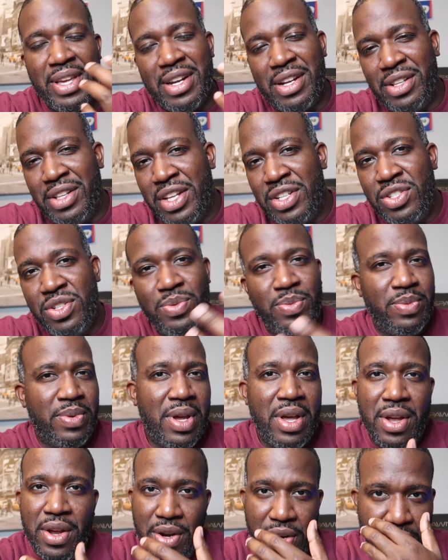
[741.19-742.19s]
and unless
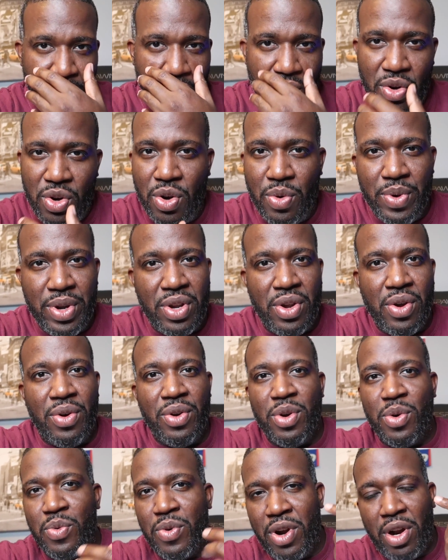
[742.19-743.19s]
you're cool with going
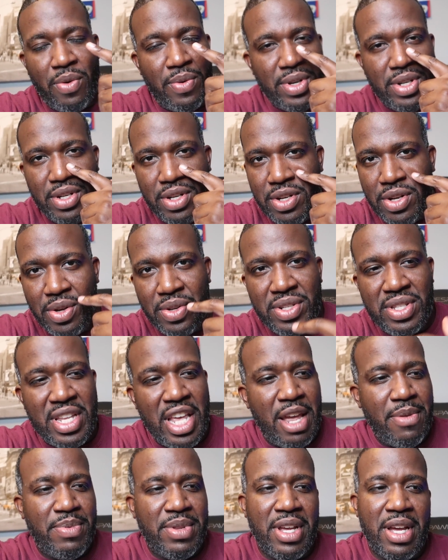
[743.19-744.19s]
to work with your nose
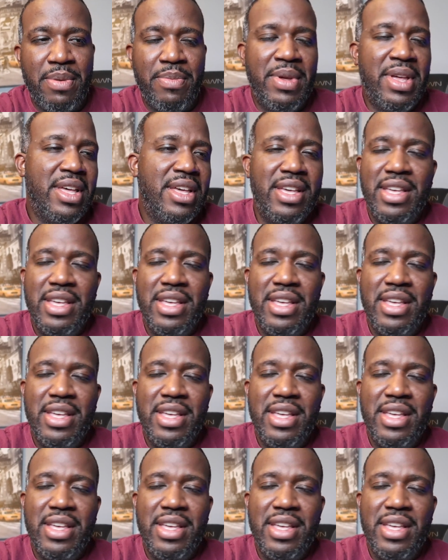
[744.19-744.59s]
taped up,